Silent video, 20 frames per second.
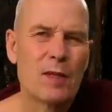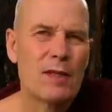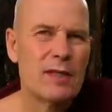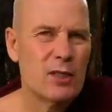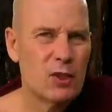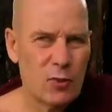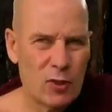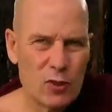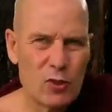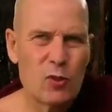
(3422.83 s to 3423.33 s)

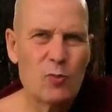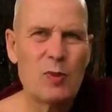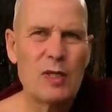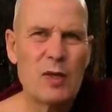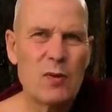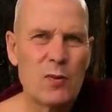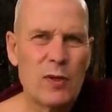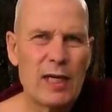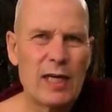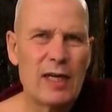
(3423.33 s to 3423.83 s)
This one should
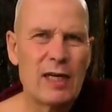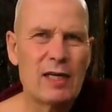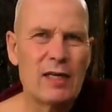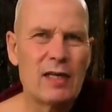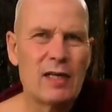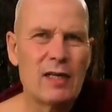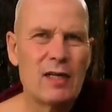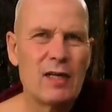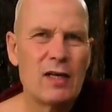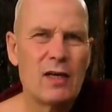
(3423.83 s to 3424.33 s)
be aware.
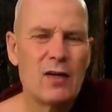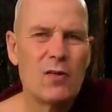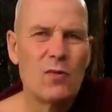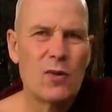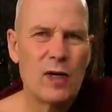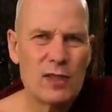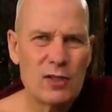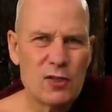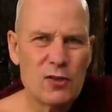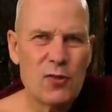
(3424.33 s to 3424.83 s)

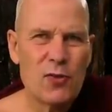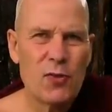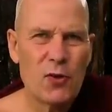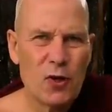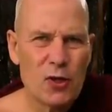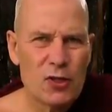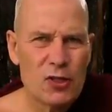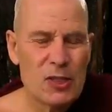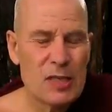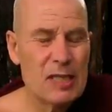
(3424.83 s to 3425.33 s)
One's
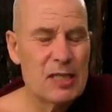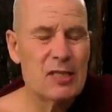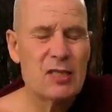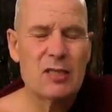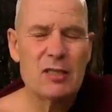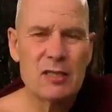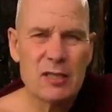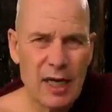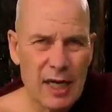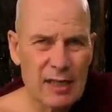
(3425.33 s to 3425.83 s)
thoughts
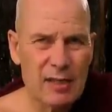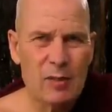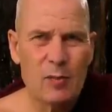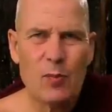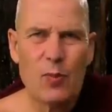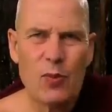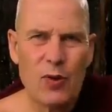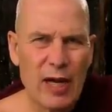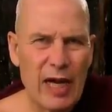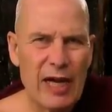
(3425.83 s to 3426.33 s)
is not
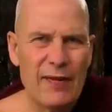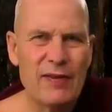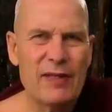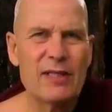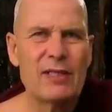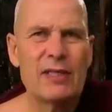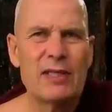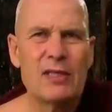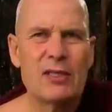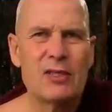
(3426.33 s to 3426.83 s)

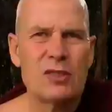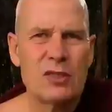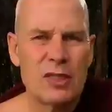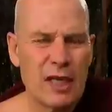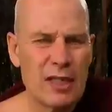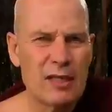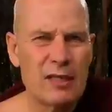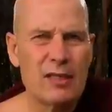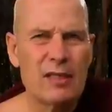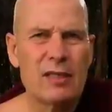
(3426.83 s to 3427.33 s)
private, it's
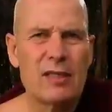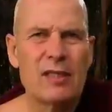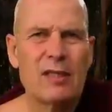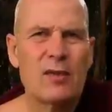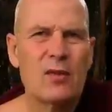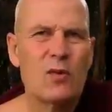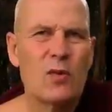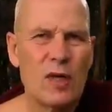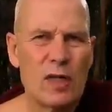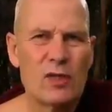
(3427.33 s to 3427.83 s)
not
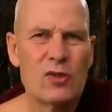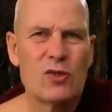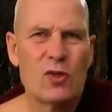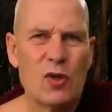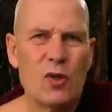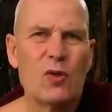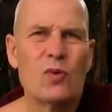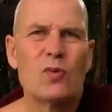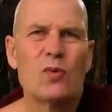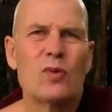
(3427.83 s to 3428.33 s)
one's
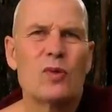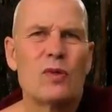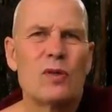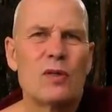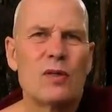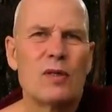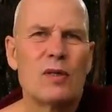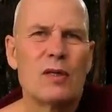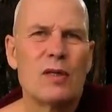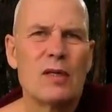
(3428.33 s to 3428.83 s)
own.
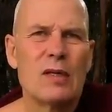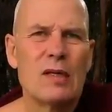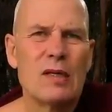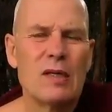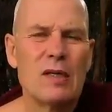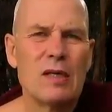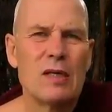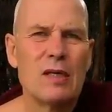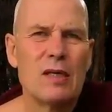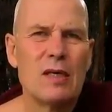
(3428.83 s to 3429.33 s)

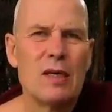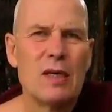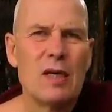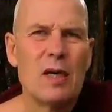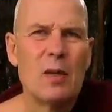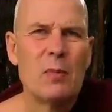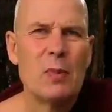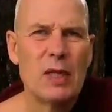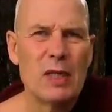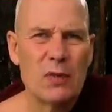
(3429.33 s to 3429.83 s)

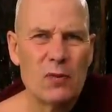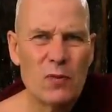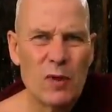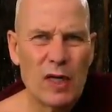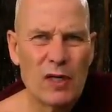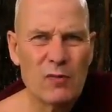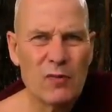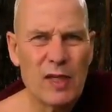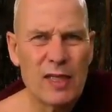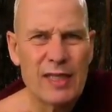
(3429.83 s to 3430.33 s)
But
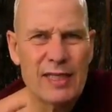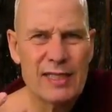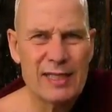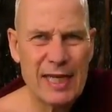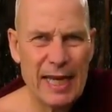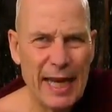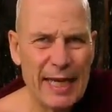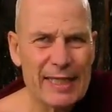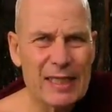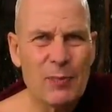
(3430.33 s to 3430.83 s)
what
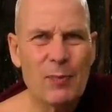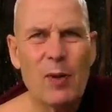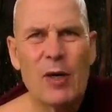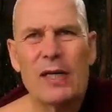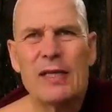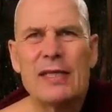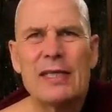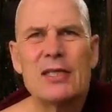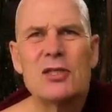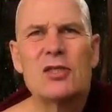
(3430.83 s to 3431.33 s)
one's act
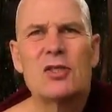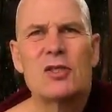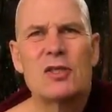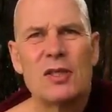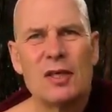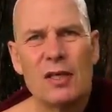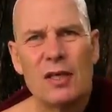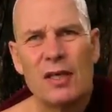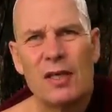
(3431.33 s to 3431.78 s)
upon this